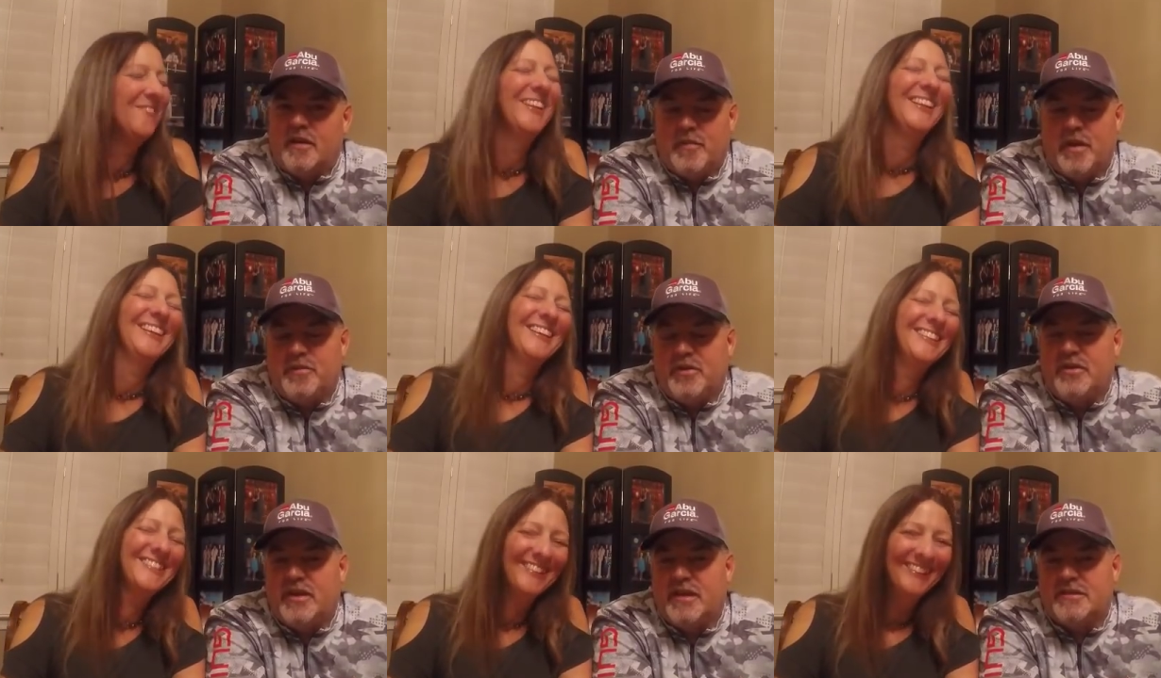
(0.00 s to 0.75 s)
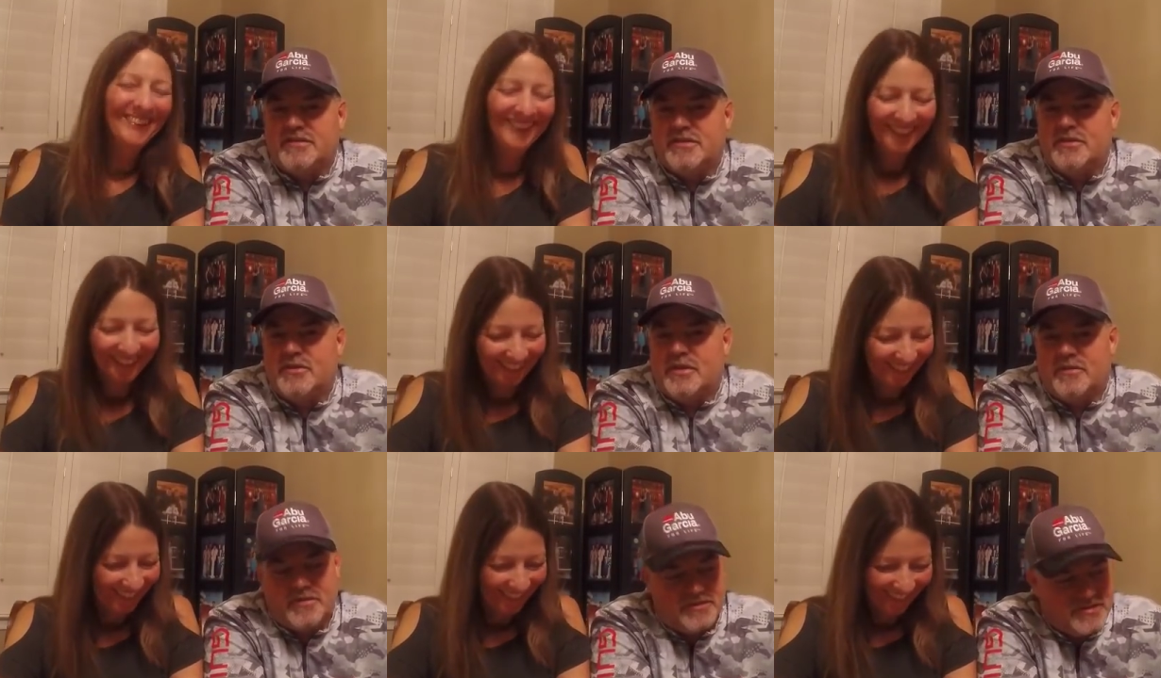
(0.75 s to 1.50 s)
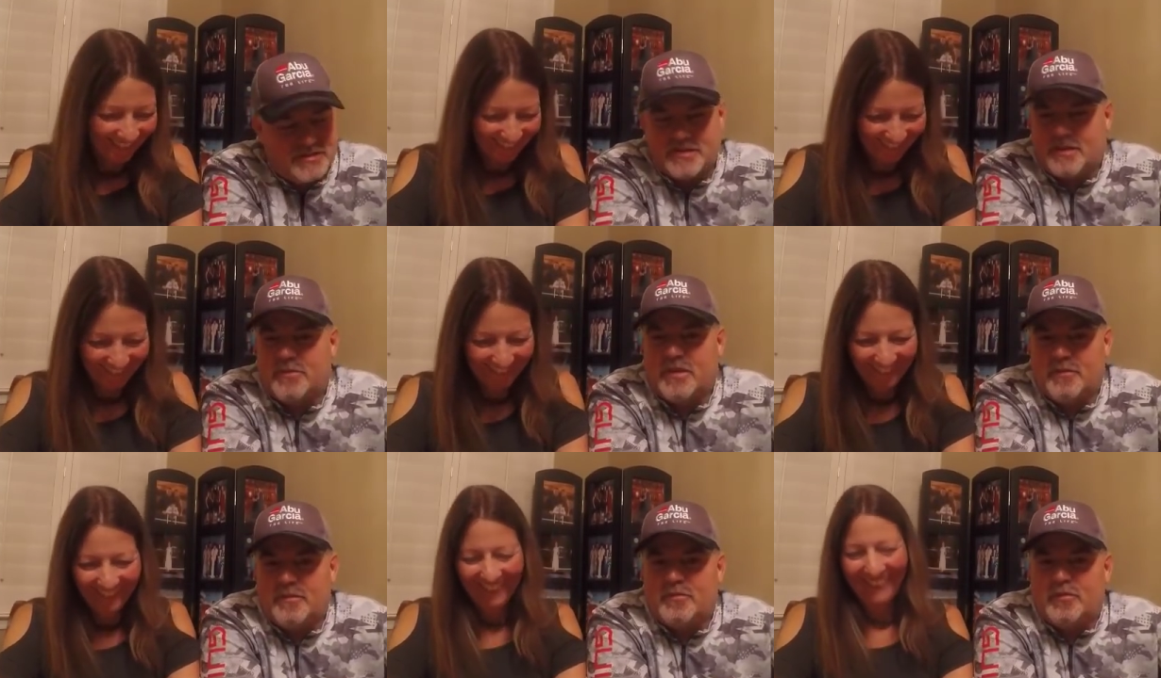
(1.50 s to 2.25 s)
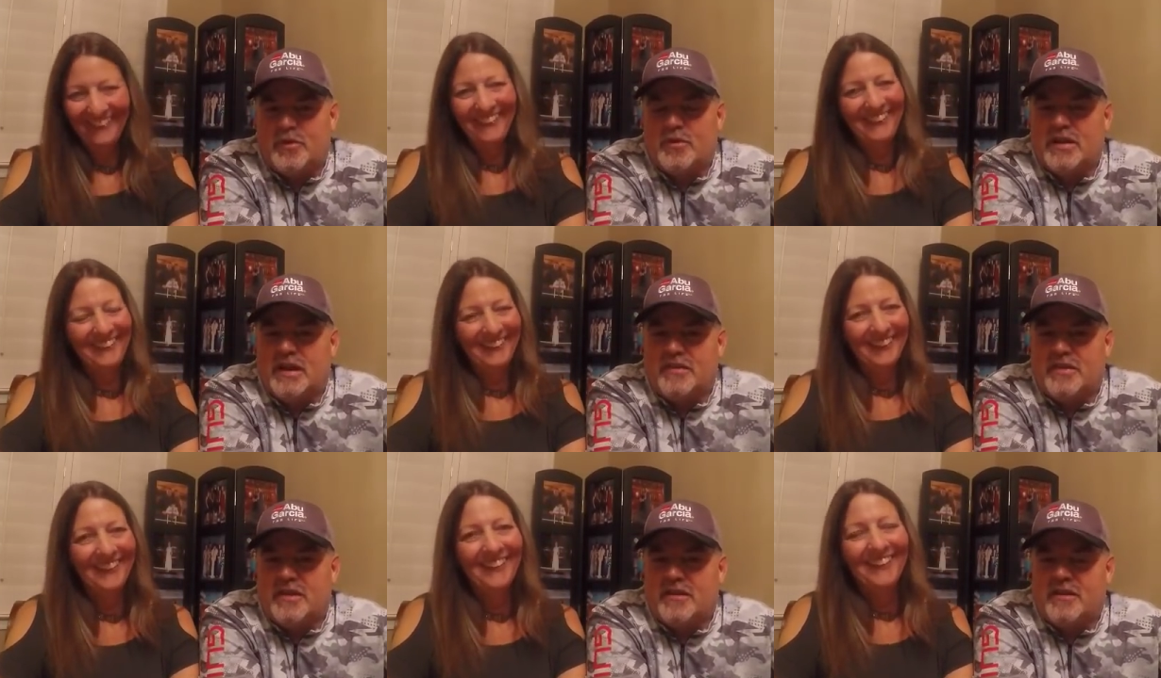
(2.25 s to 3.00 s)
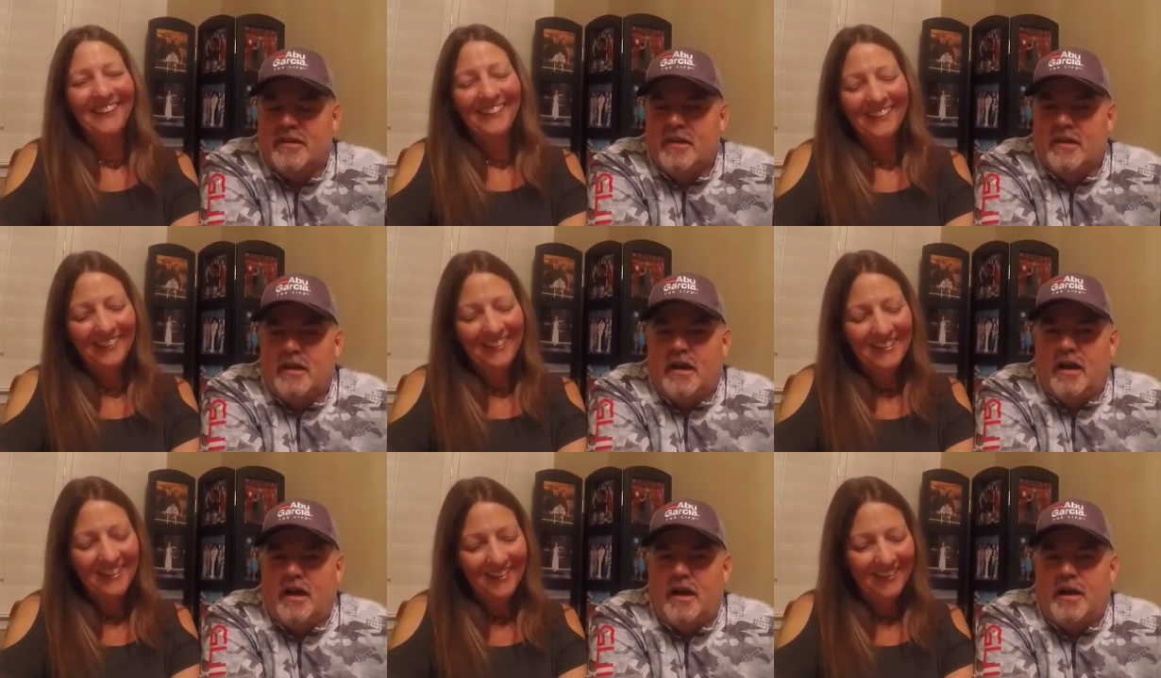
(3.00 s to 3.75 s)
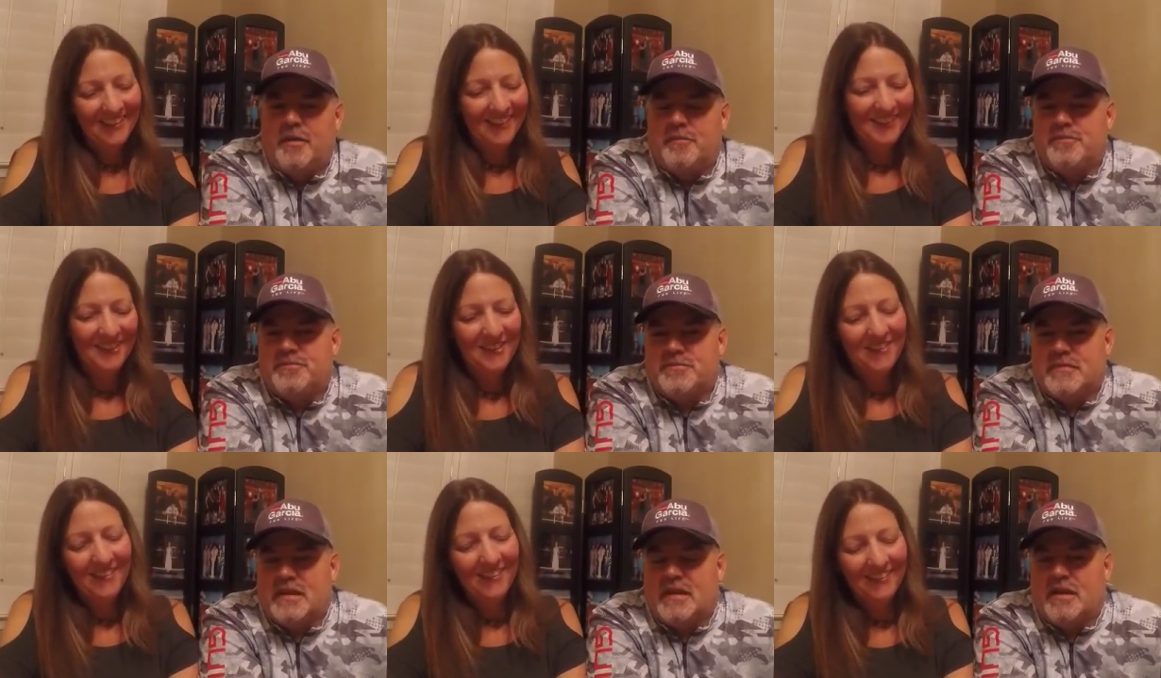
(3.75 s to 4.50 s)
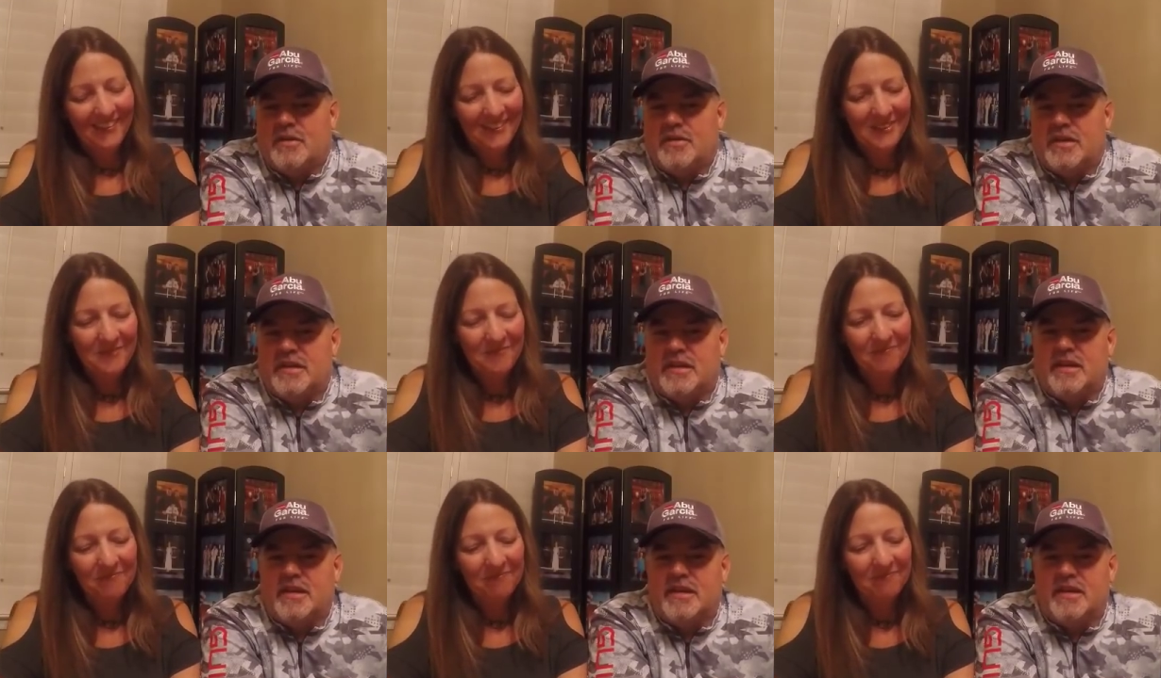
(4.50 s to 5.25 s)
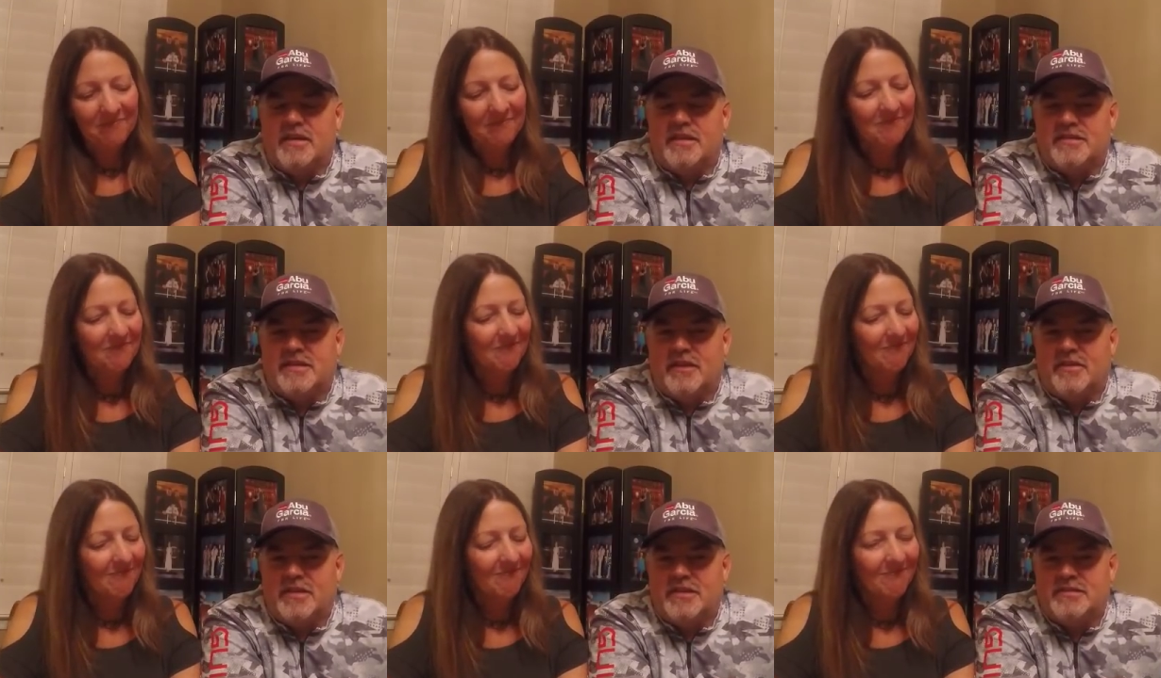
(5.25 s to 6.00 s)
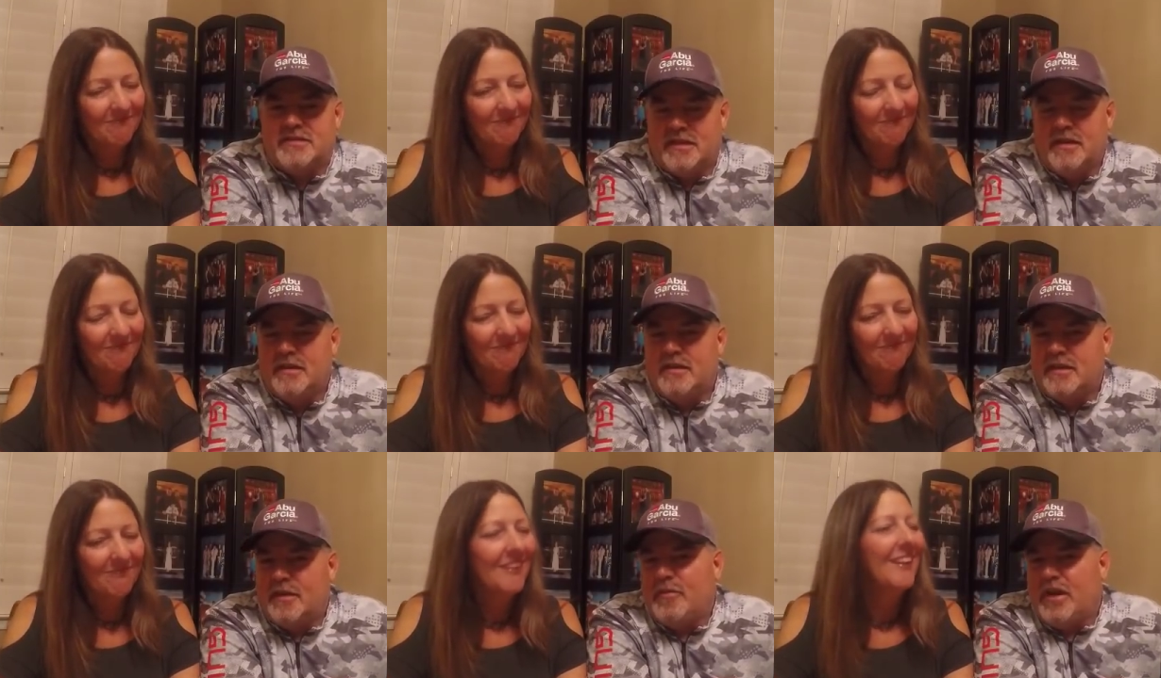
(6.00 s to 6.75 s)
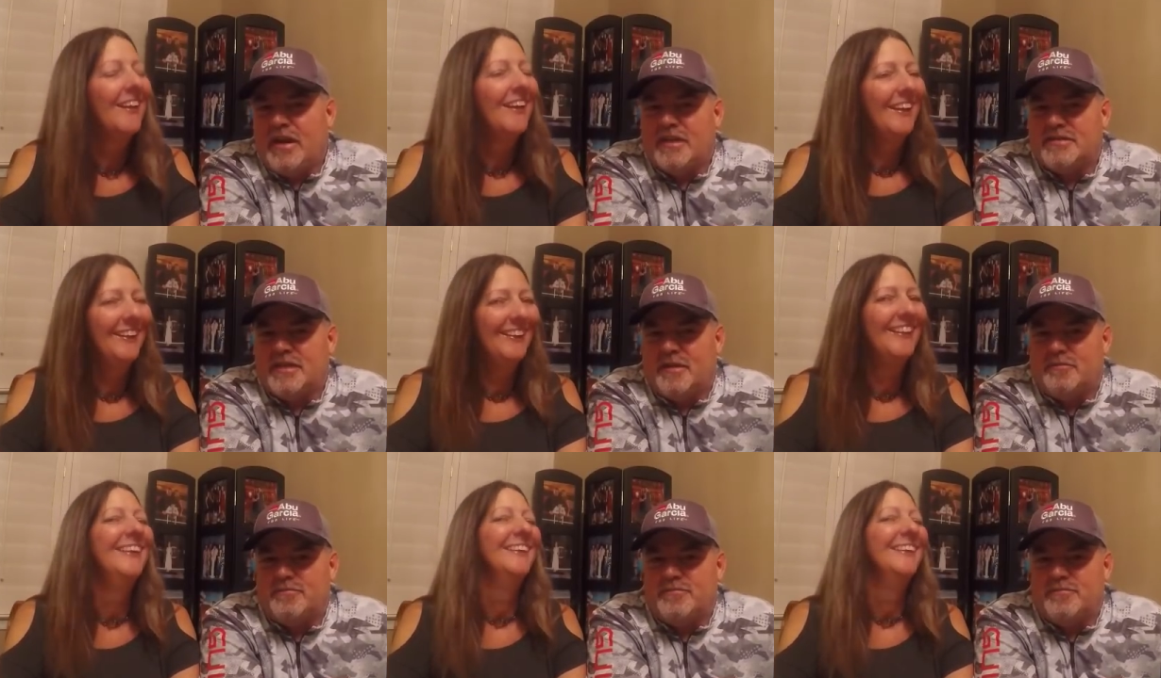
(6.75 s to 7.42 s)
Speaker 1: and maybe you can too. And if you see something brewing out there, uh-huh. um, you know, in the uh, in the southeast, give me a heads up,